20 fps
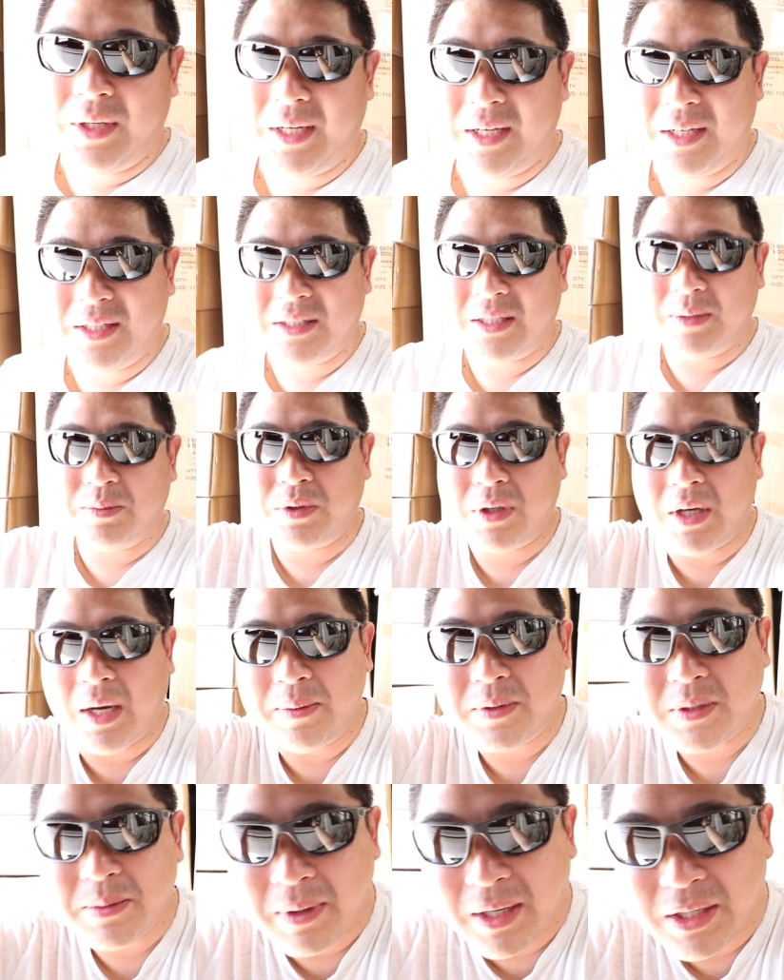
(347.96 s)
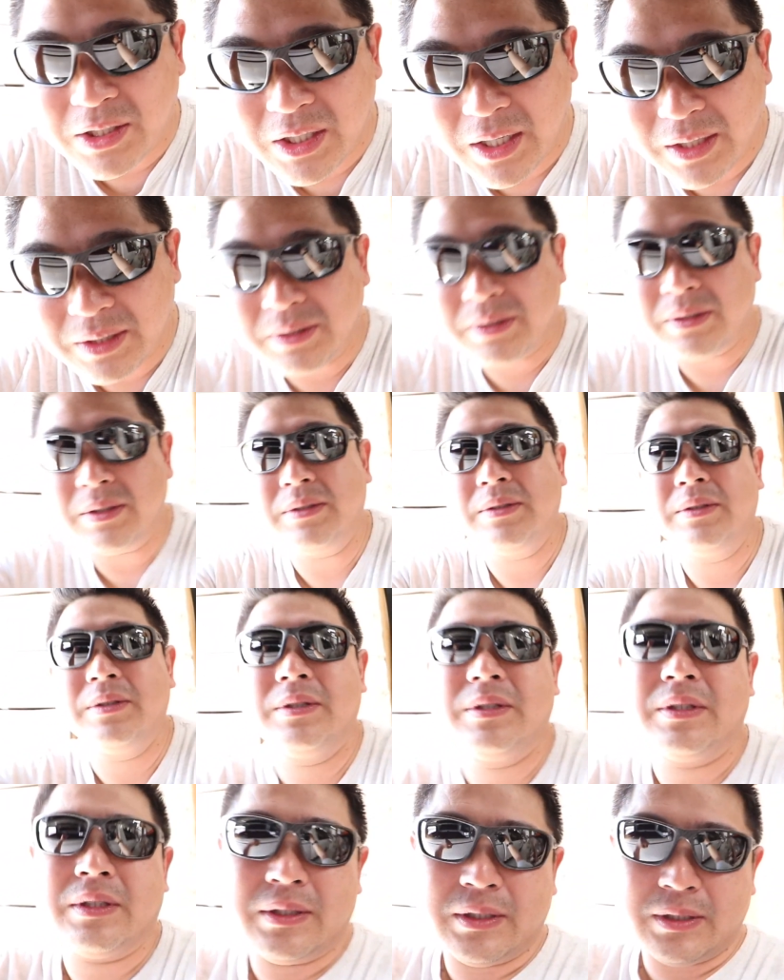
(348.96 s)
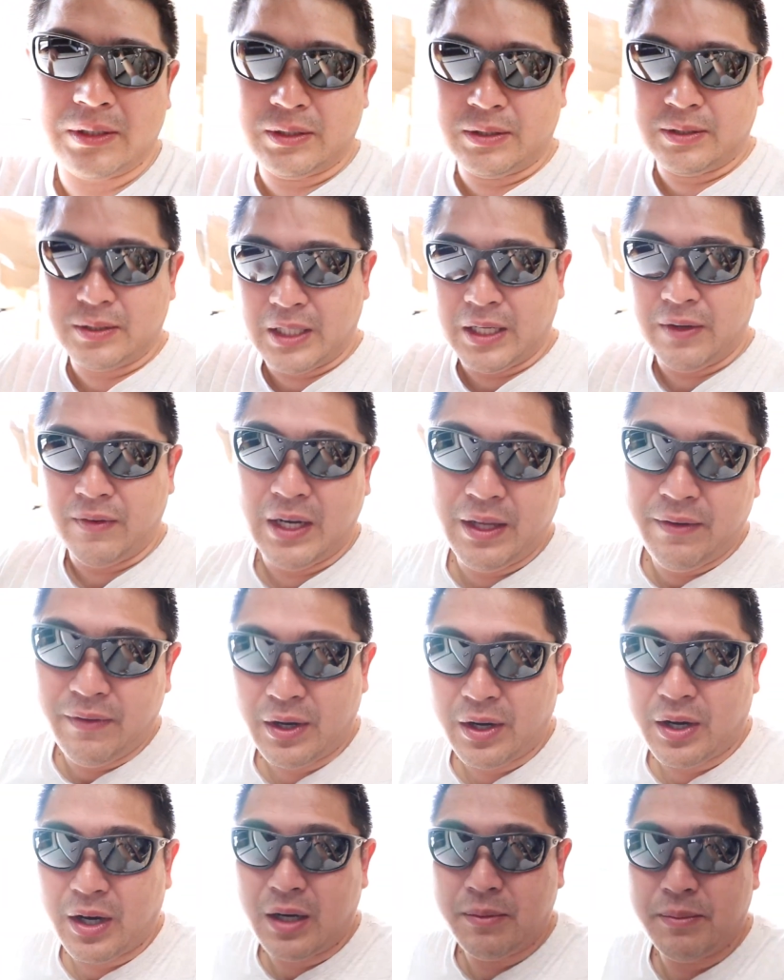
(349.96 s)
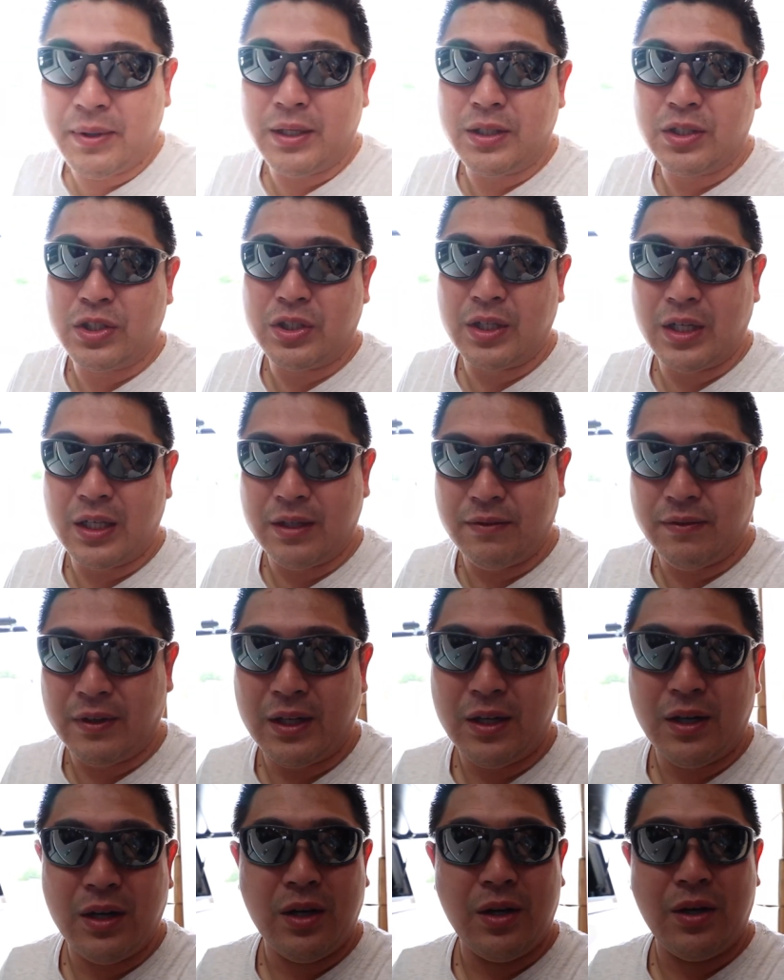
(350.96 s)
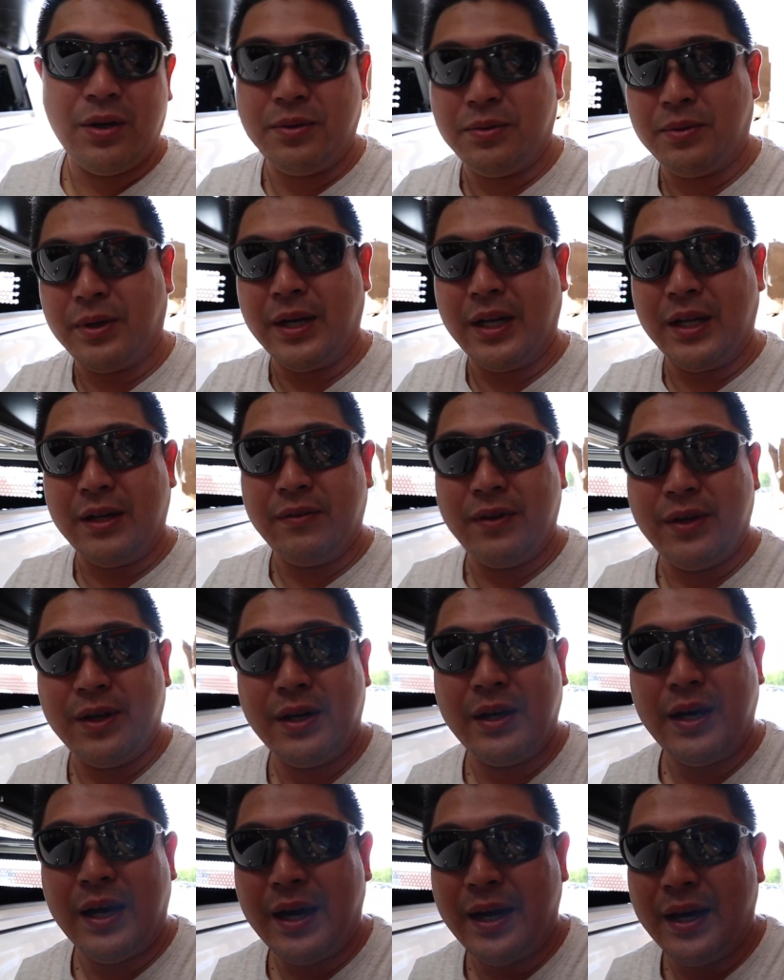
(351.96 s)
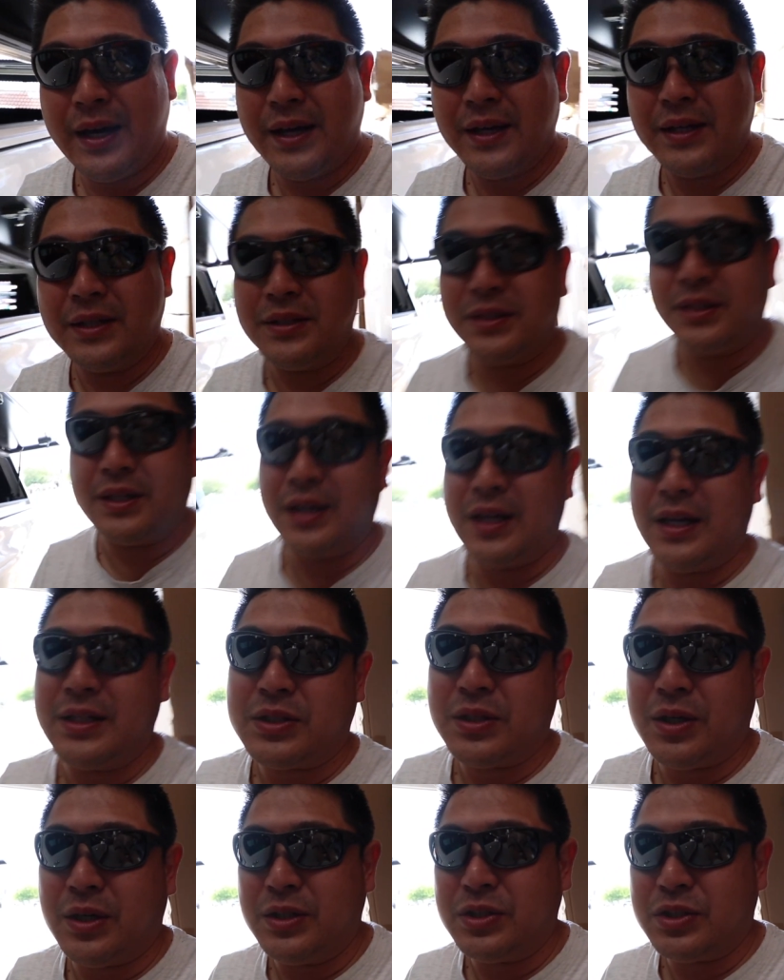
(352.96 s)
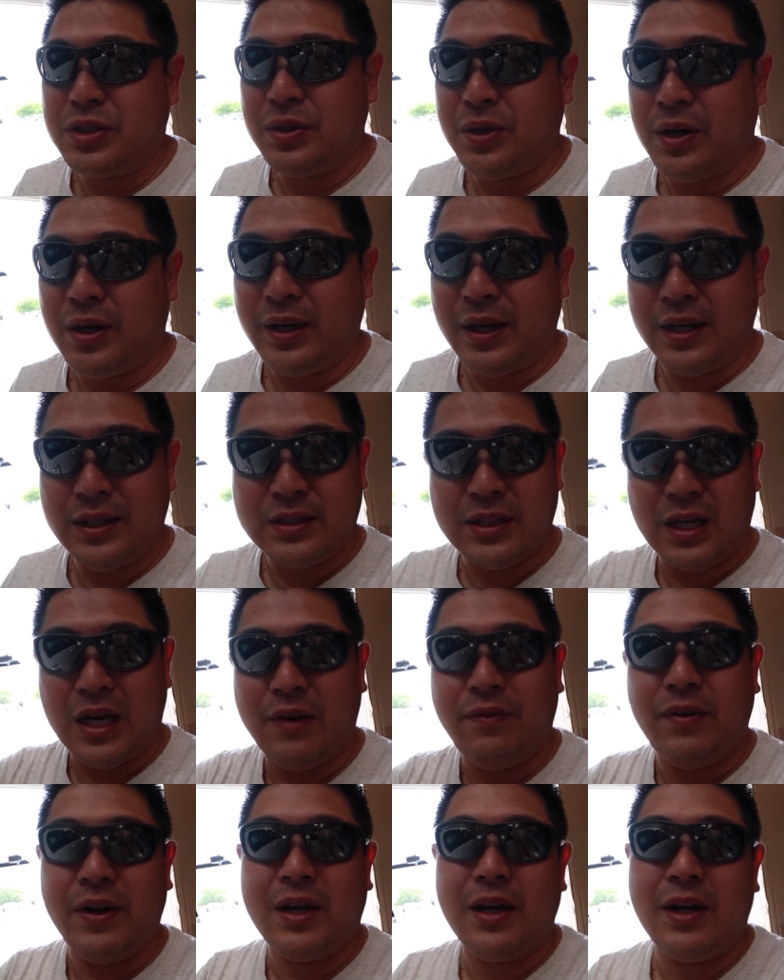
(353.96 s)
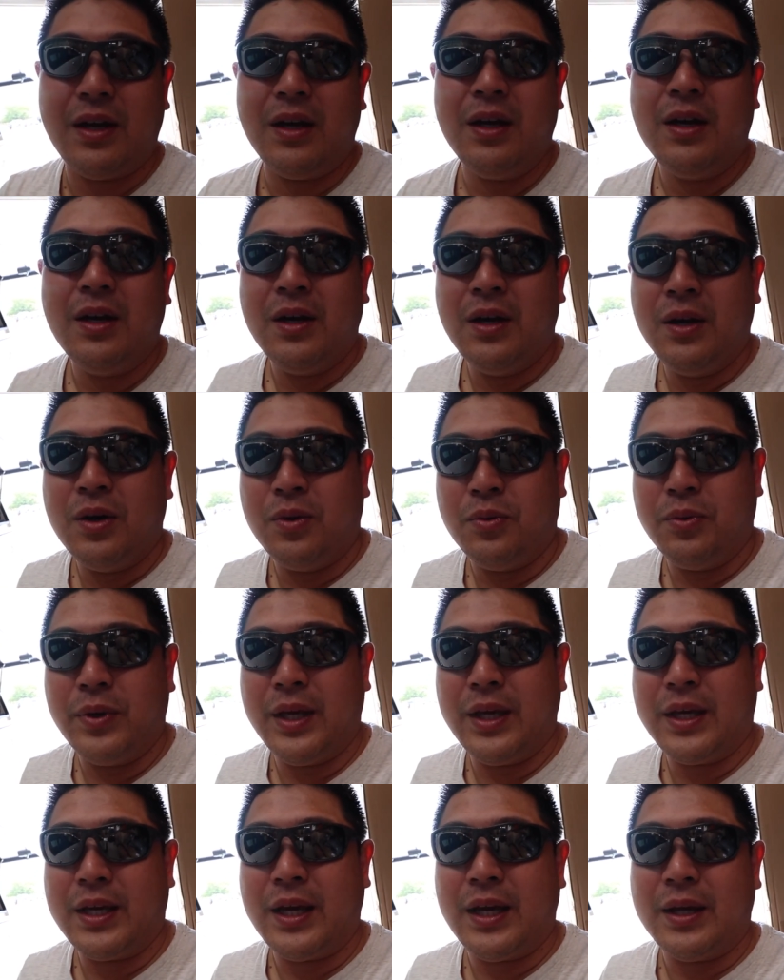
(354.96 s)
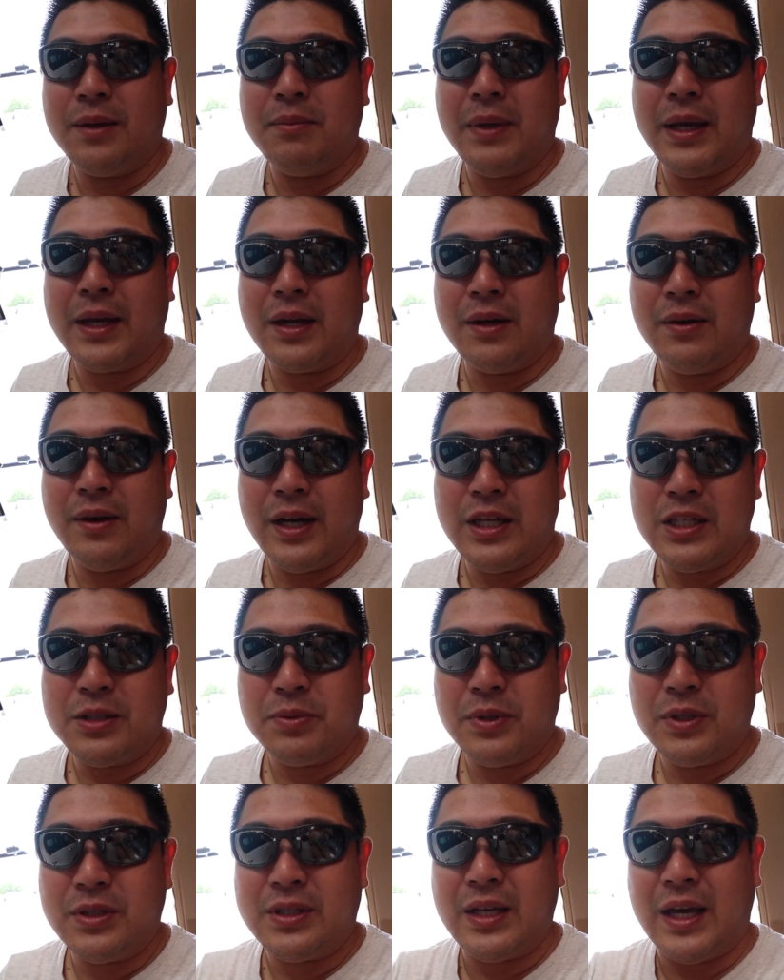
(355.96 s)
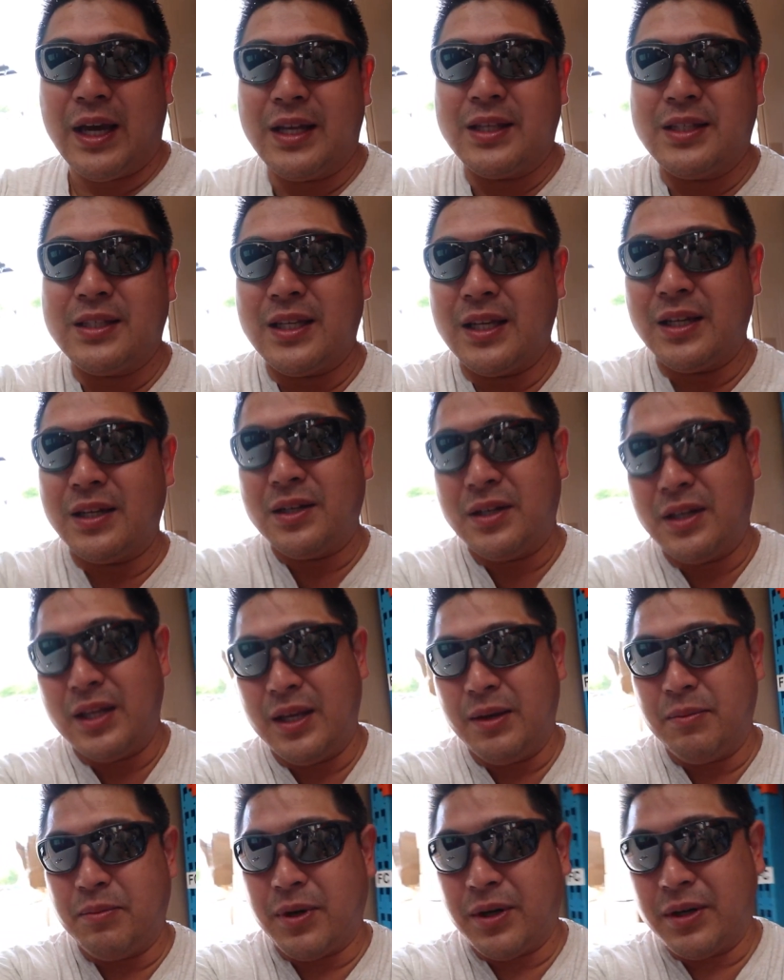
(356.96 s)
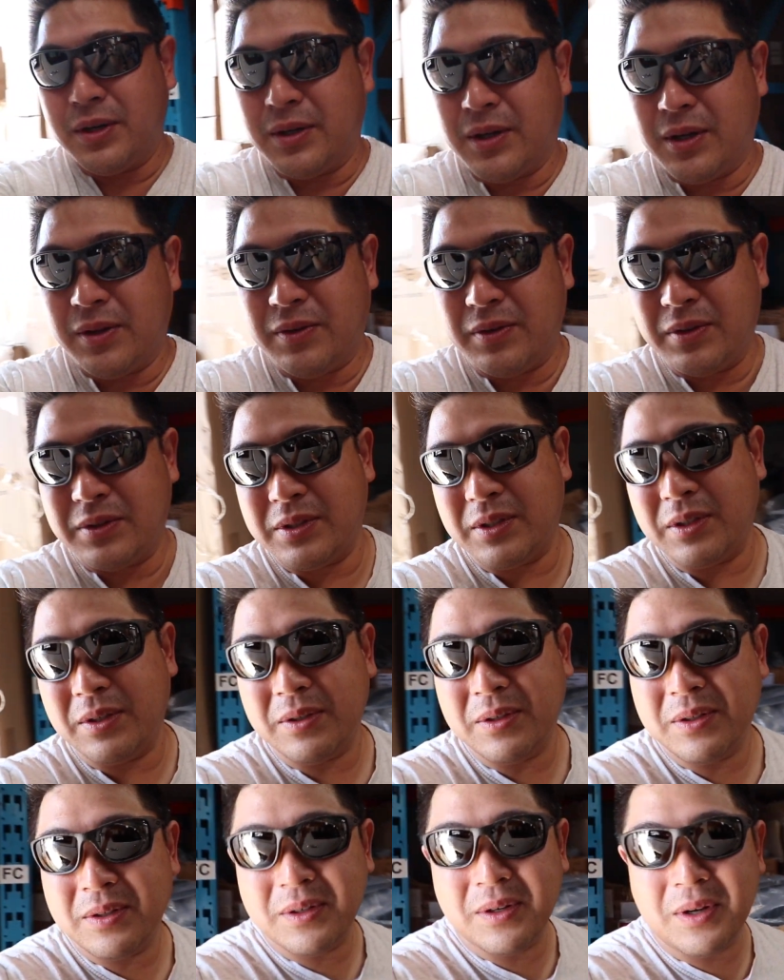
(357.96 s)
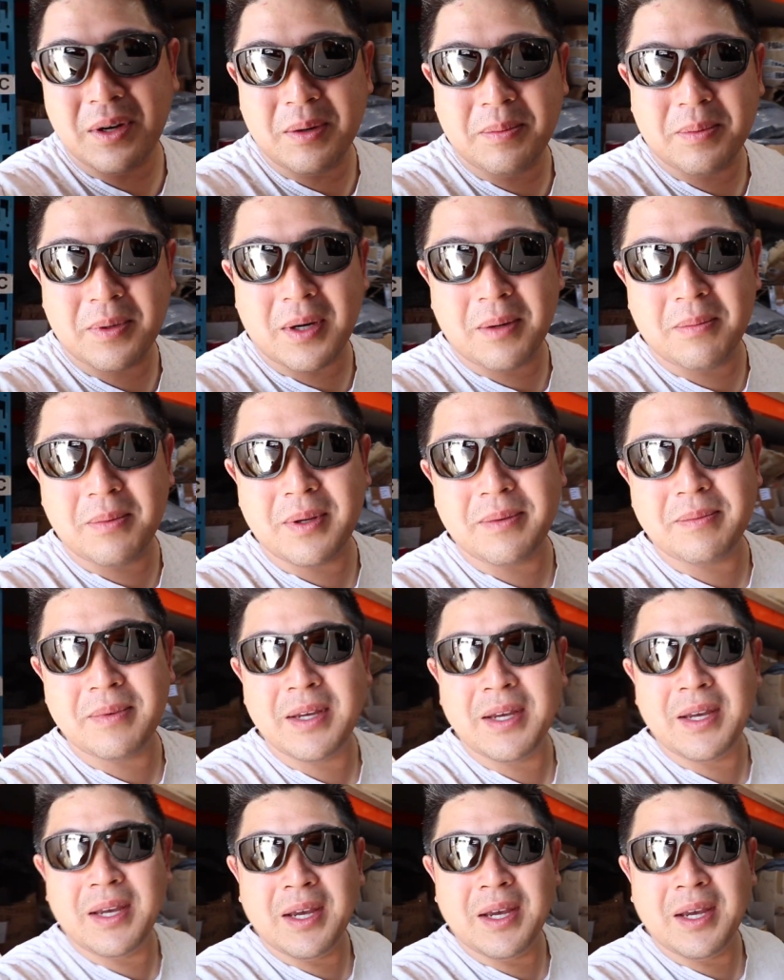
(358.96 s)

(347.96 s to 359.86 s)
is subscribe to my channel, leave a comment, share the video, whatever, and as long as you are in South Africa, we can make an arrangement and send the bonnet guard through to you, no problem.